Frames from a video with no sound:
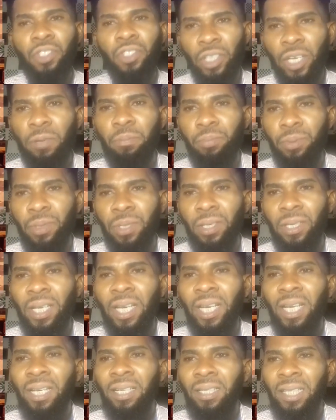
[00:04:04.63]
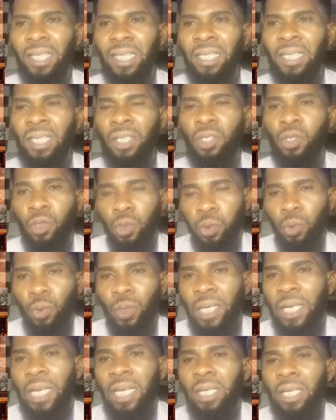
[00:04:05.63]
really took a lot of
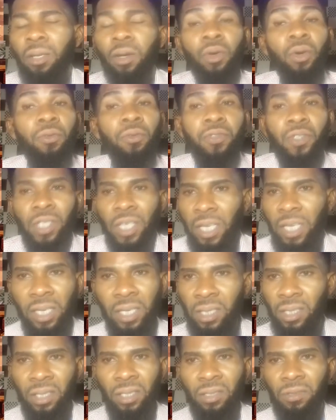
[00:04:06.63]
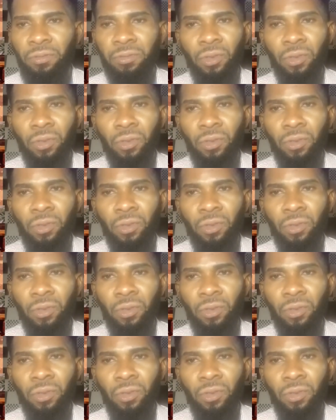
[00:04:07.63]
things from me,